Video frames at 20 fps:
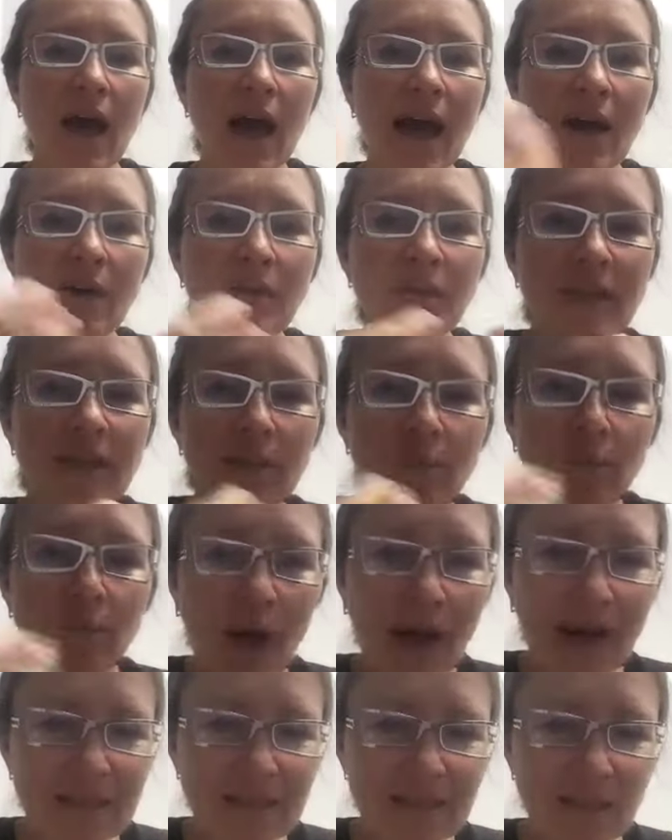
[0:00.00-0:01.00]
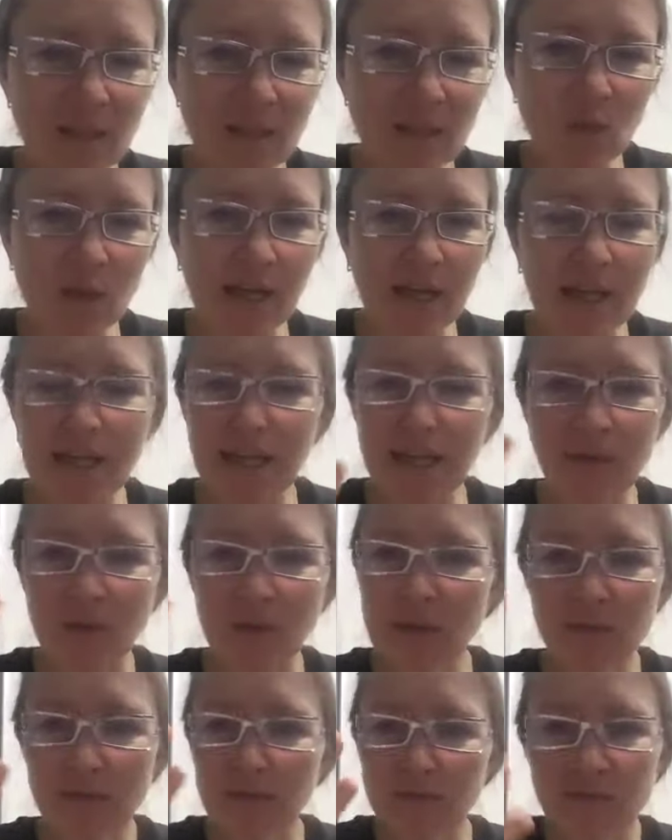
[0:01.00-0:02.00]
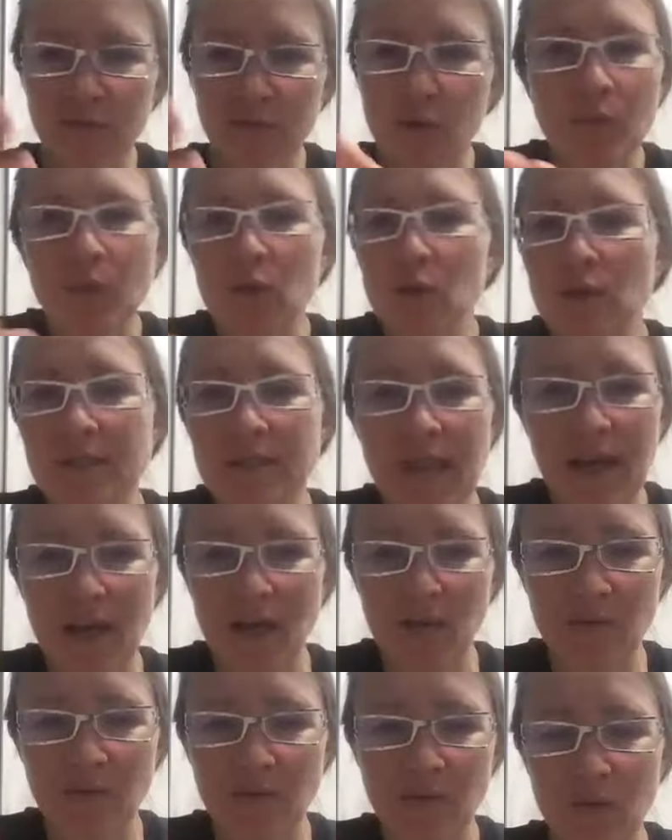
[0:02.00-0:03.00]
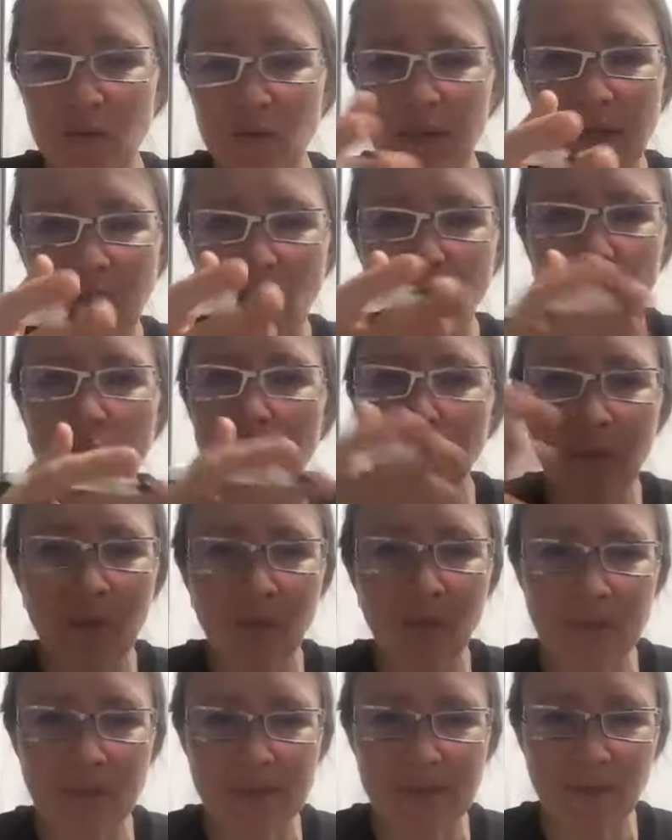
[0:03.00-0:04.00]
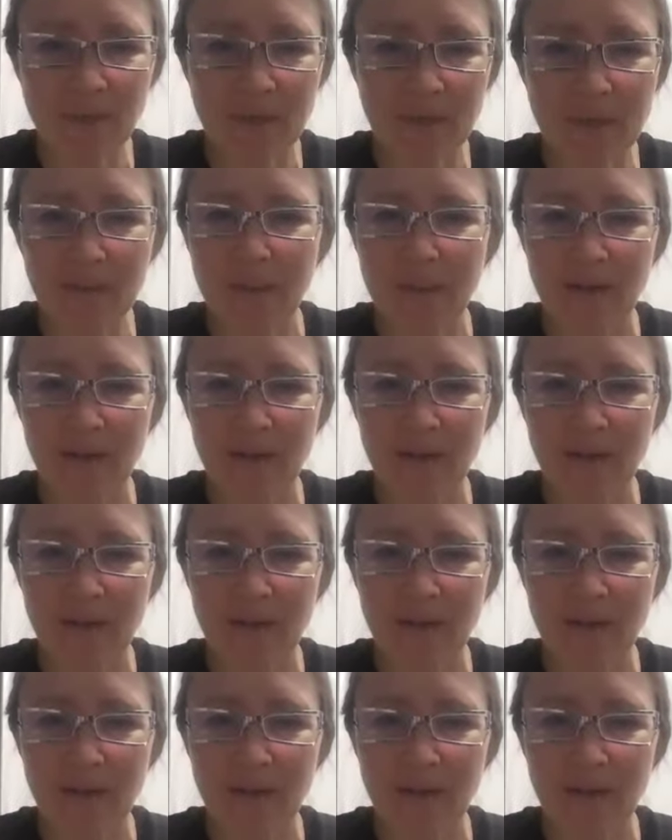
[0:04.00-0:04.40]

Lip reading: how did the process look like from your side of view? Like, what may be some key